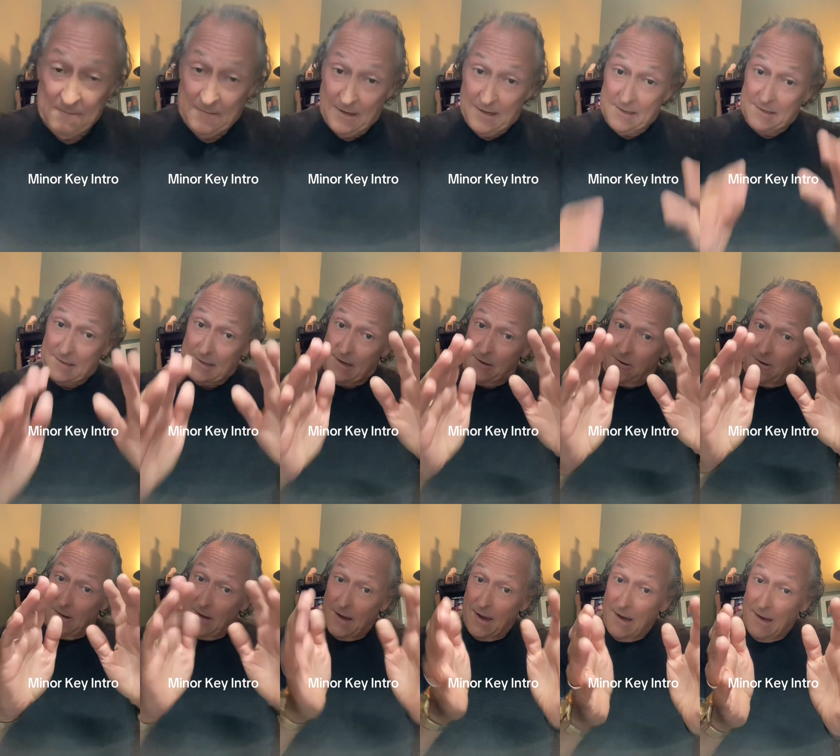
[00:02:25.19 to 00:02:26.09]
I say,
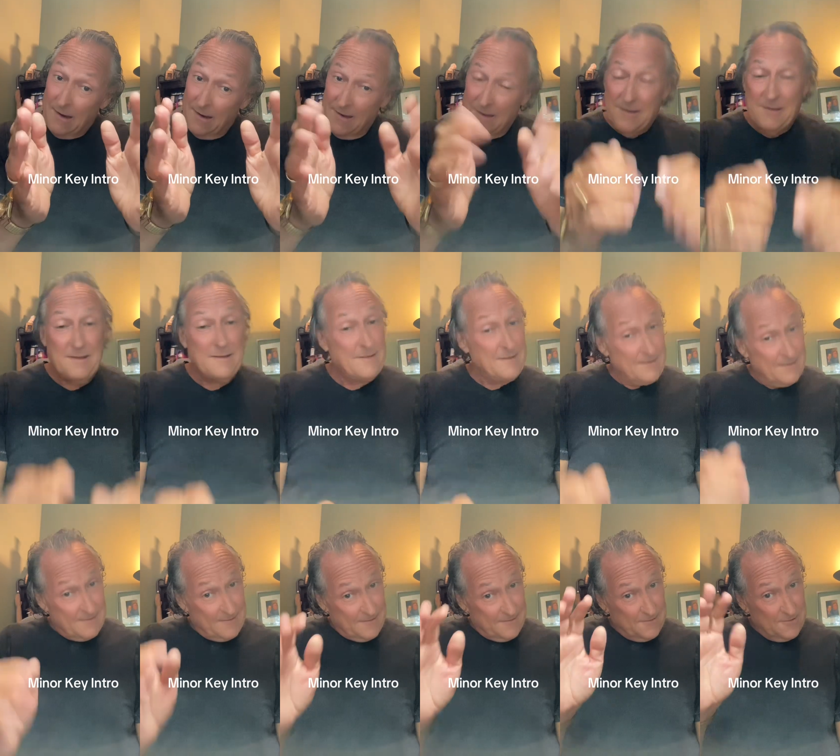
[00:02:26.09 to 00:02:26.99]
okay,
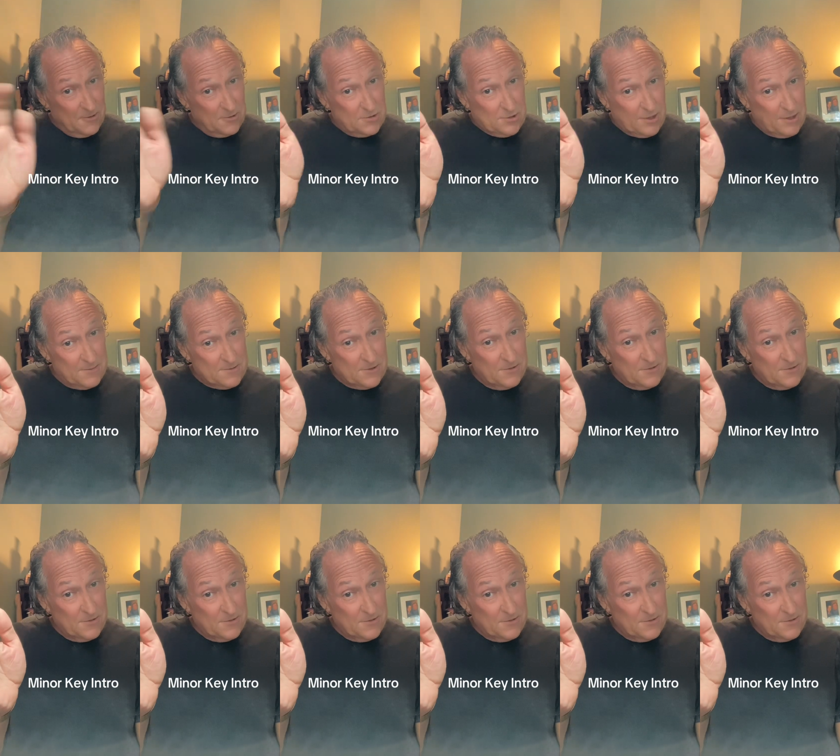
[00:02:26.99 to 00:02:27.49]
no sharps,